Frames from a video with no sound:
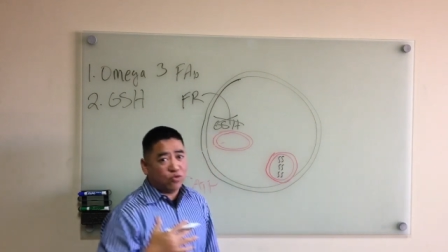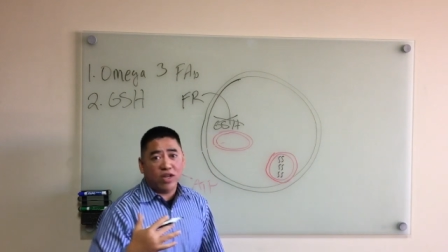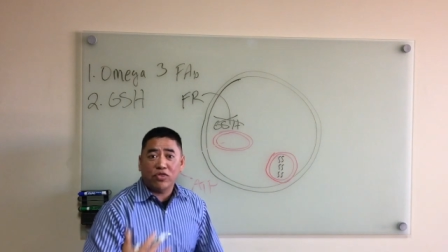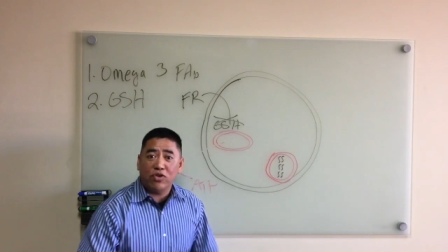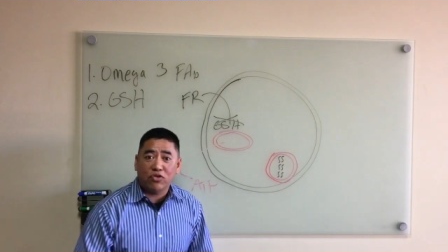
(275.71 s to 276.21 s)

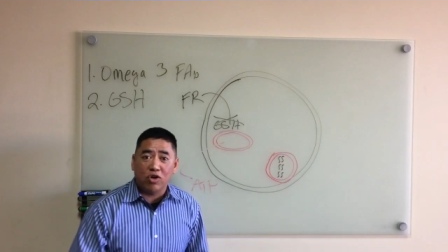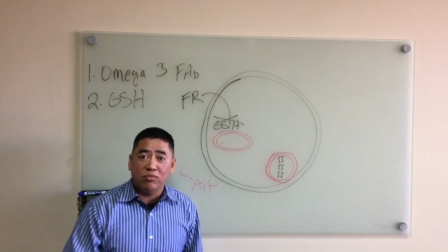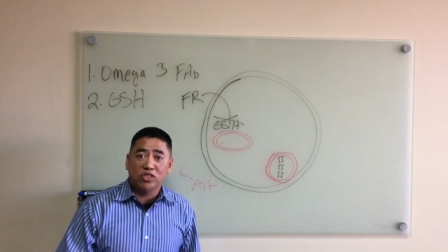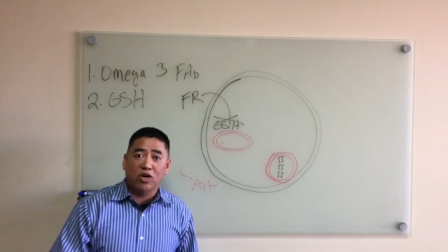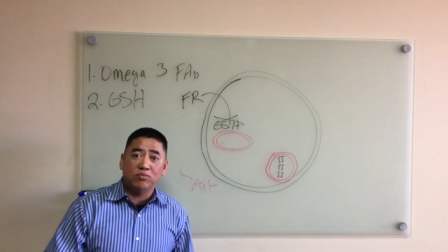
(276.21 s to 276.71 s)
23
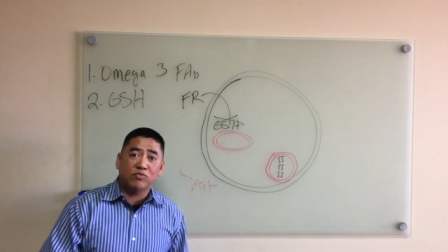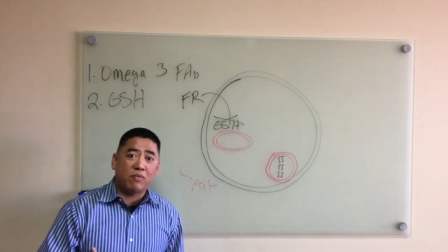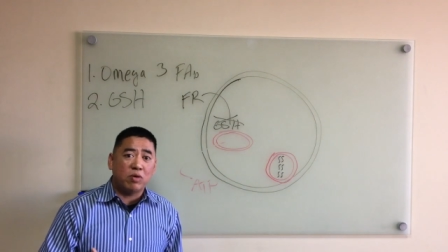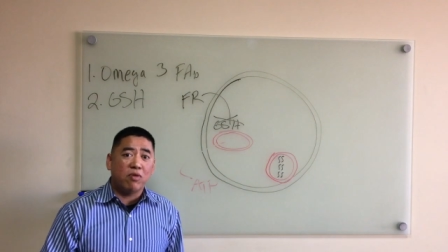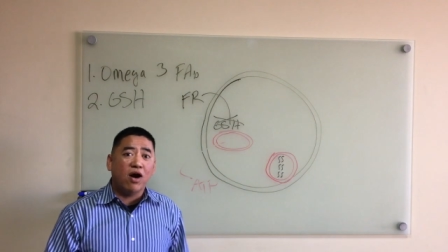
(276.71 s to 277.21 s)
chromosomes
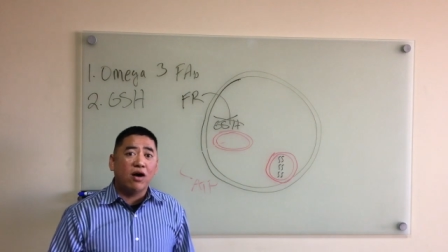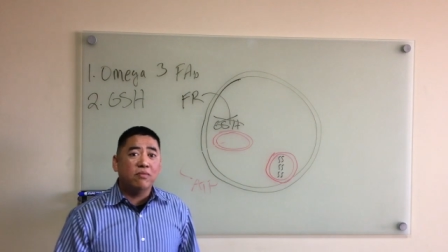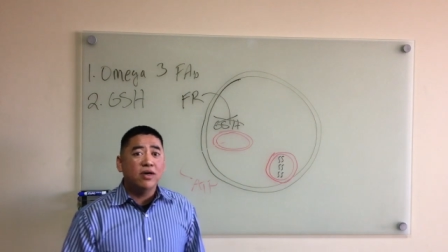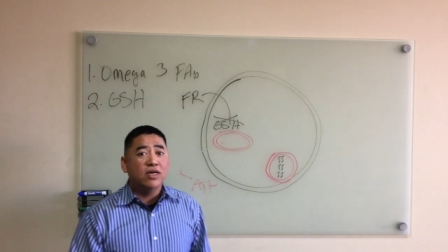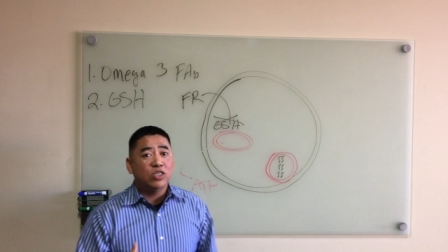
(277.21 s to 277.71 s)
from your
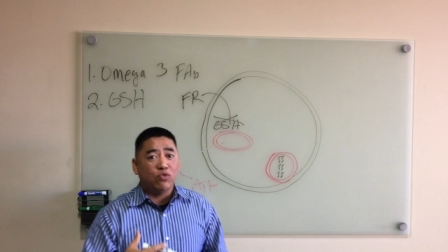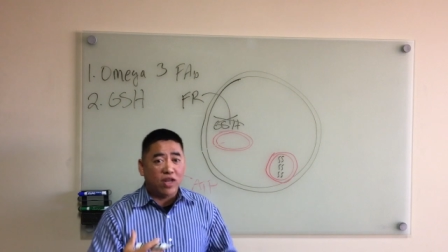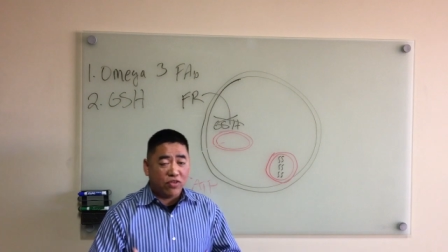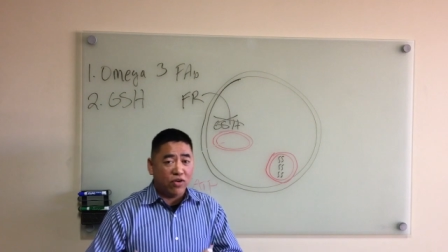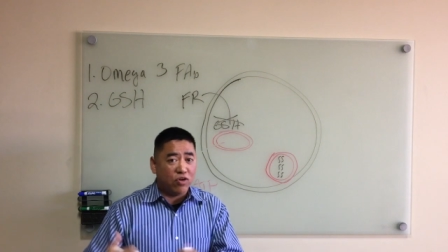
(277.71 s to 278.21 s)
mom,
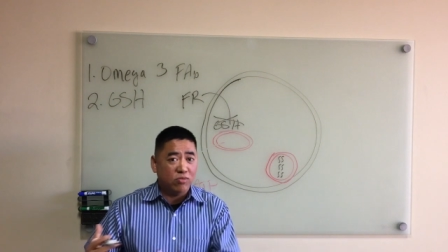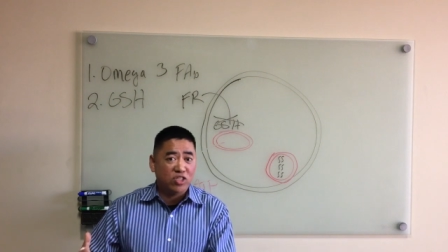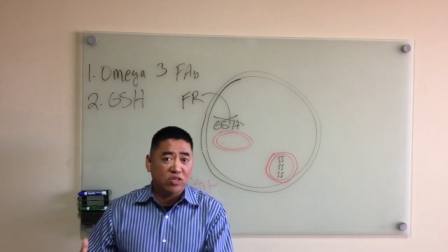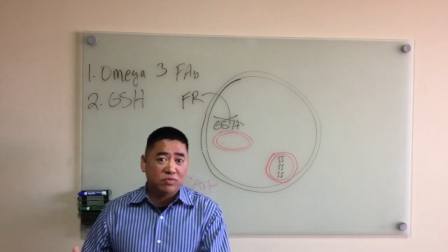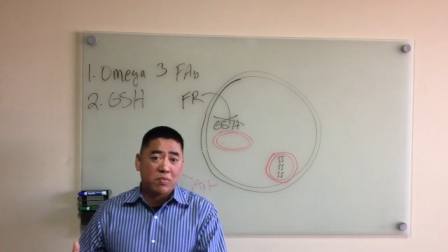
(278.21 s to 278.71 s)
23
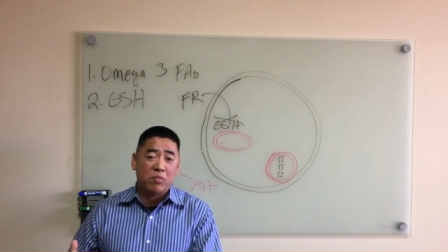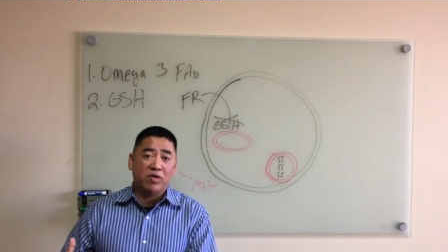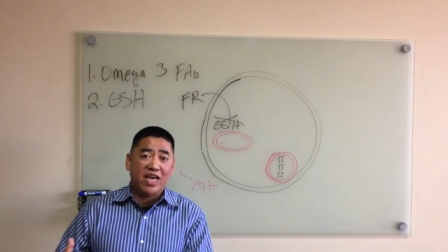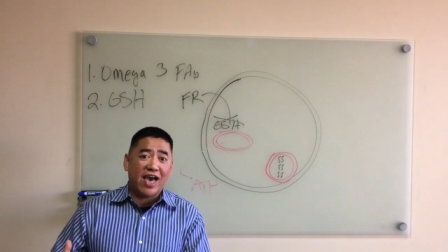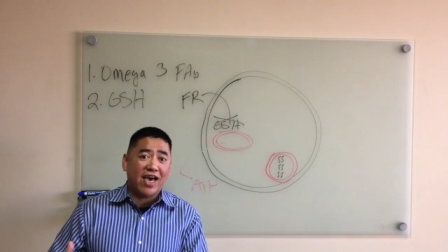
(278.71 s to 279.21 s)
chromosomes from
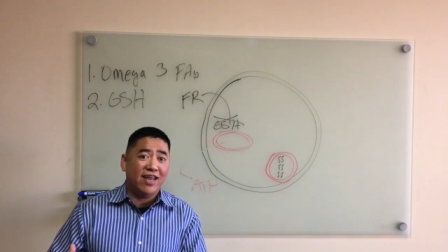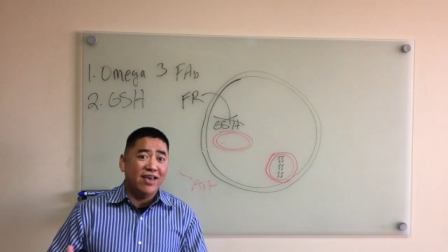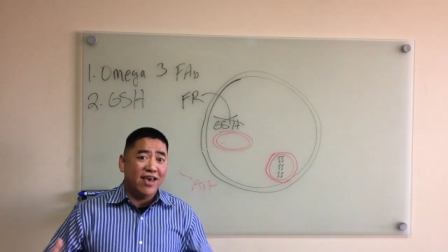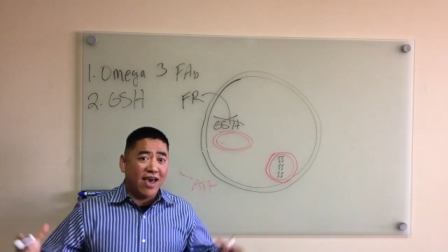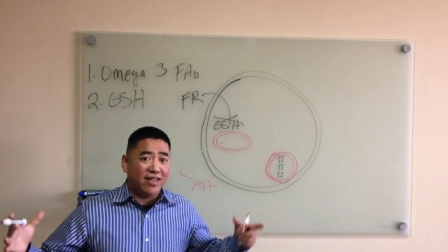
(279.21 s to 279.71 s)
your dad,
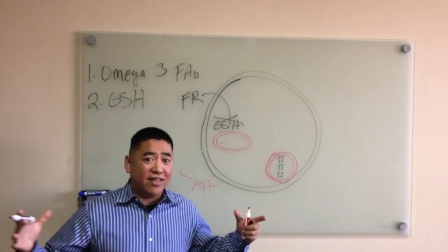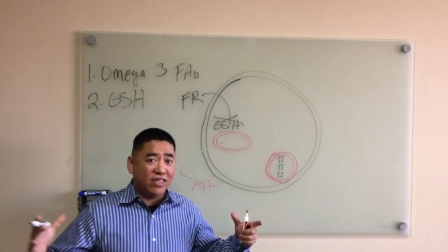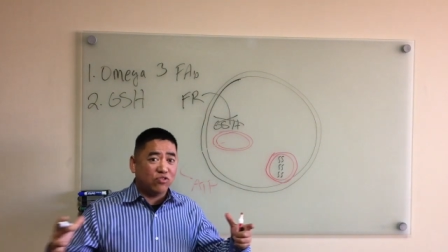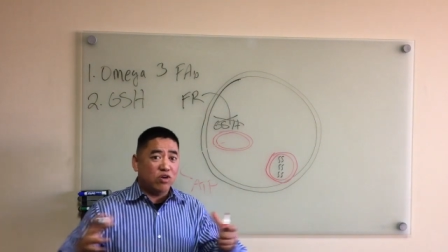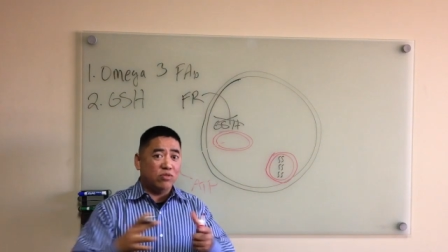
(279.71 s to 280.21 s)
and then
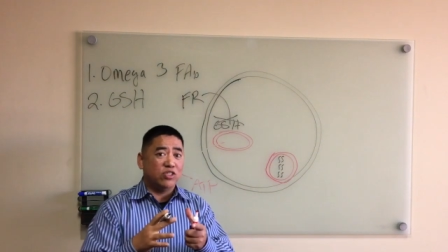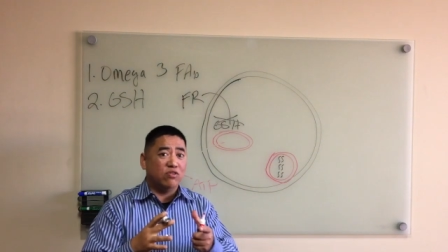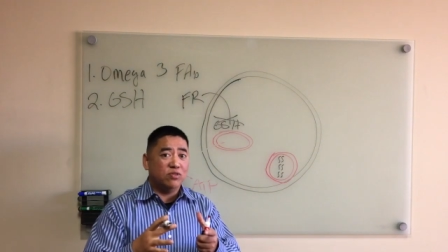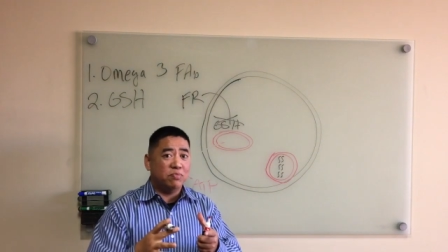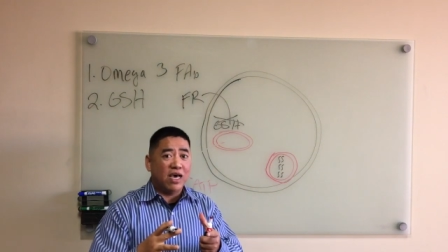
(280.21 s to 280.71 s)
these
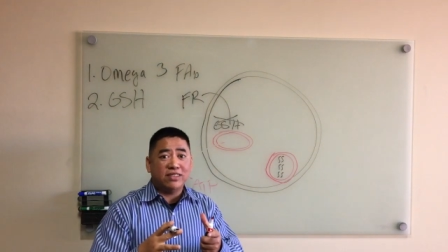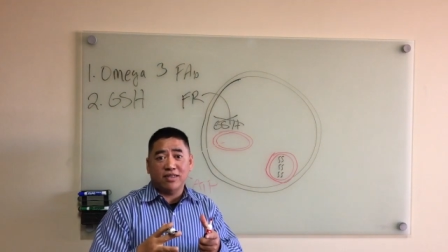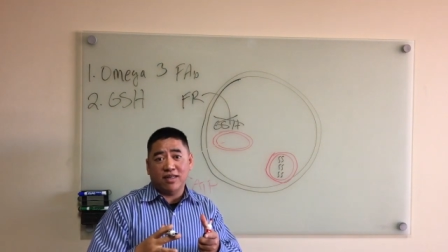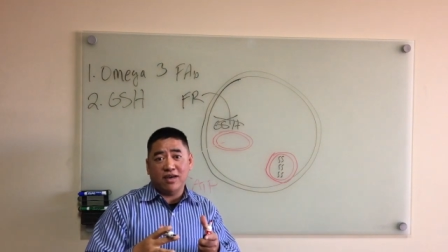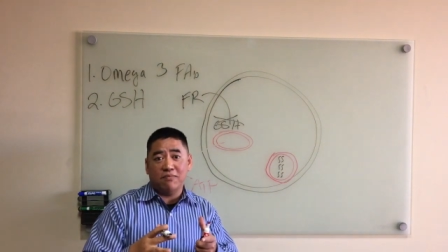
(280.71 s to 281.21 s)
chromosomes
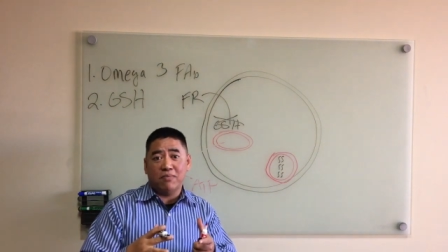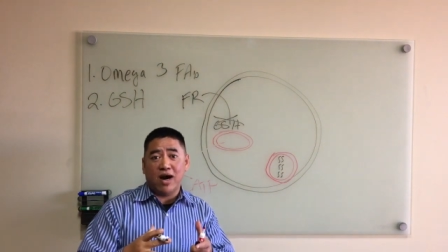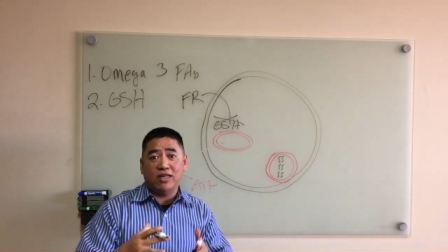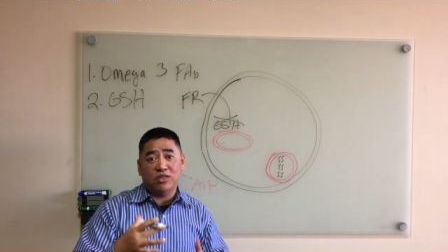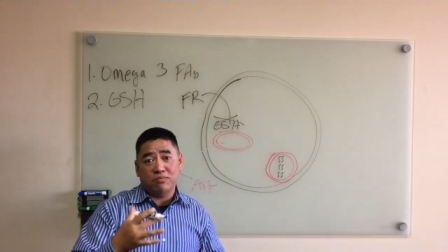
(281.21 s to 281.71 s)
basically
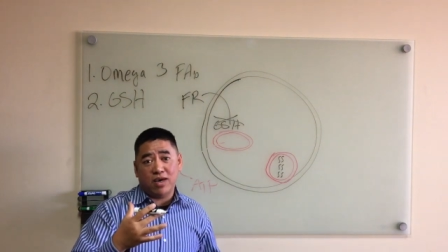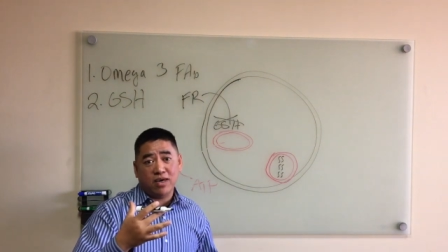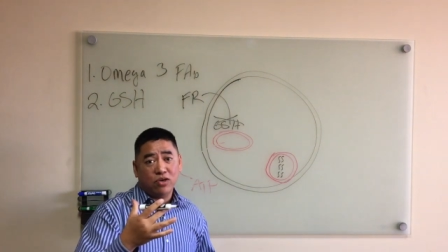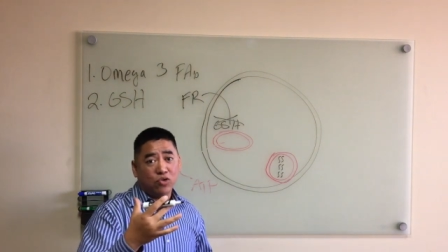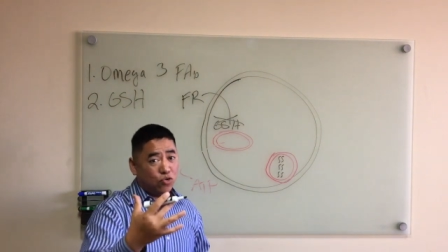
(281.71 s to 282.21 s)
combine to
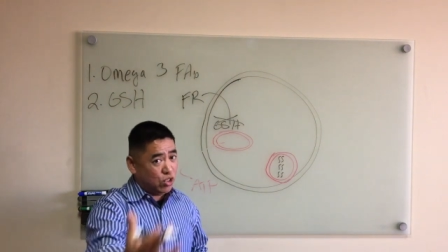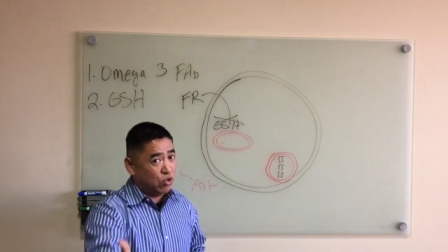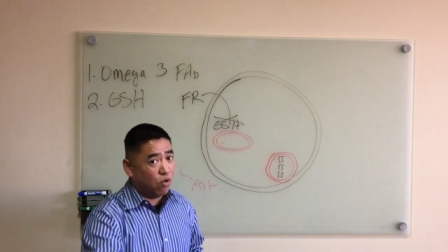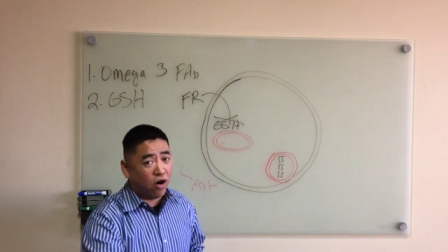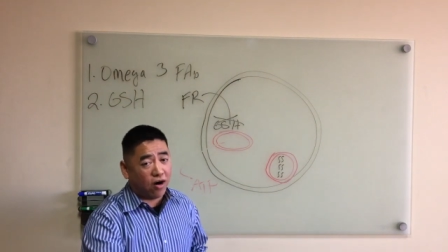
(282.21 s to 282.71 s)
make who
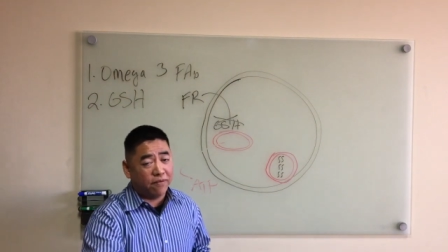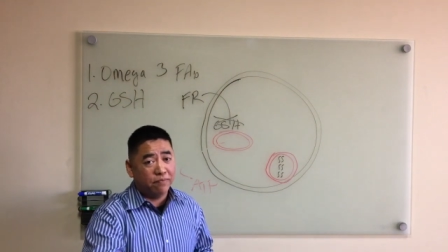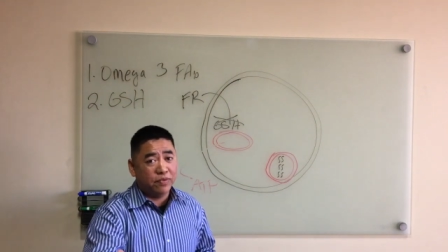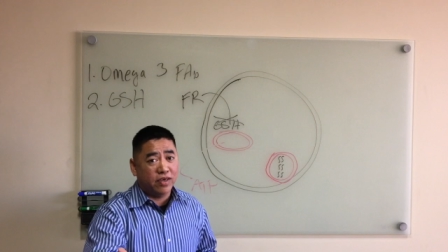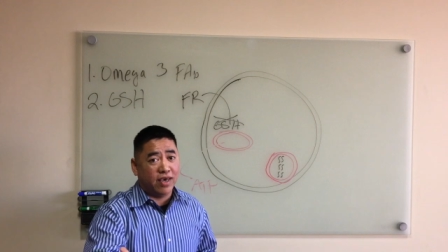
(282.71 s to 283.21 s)
you are,
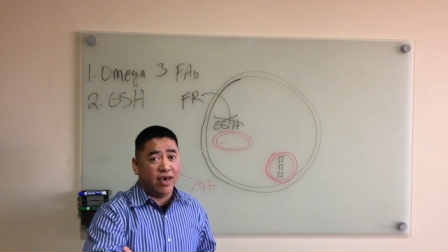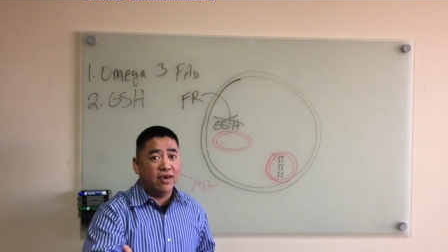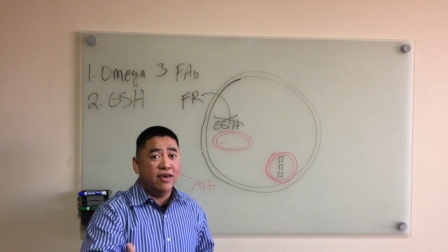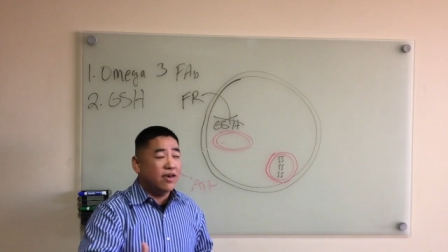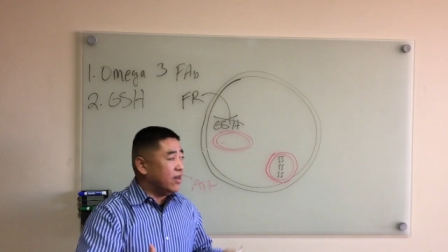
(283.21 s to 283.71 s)
okay?